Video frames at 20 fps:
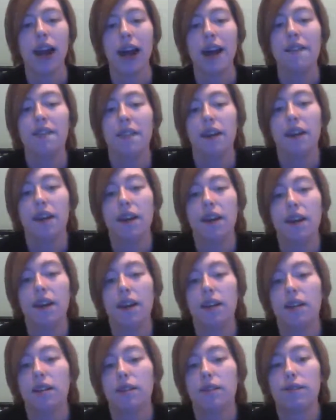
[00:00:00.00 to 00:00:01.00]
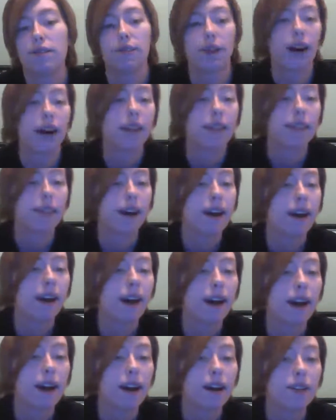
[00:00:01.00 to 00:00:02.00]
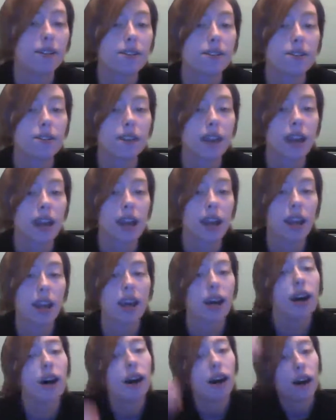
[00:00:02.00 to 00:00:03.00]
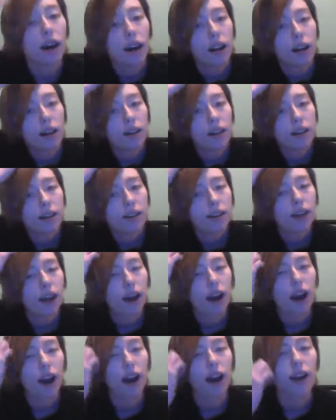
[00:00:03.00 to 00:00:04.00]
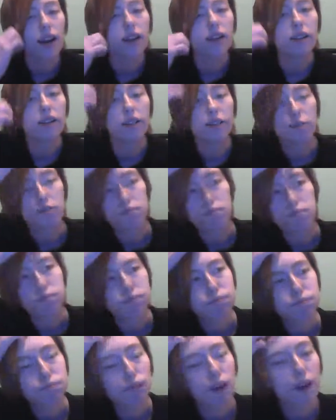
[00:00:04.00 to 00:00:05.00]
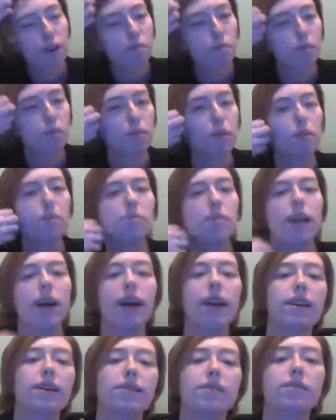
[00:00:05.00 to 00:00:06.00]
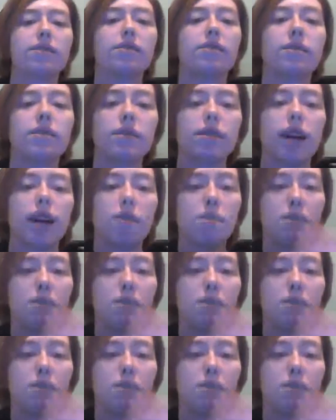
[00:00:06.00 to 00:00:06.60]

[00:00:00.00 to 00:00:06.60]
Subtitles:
And then I'll find that, and I'll write up a role play. I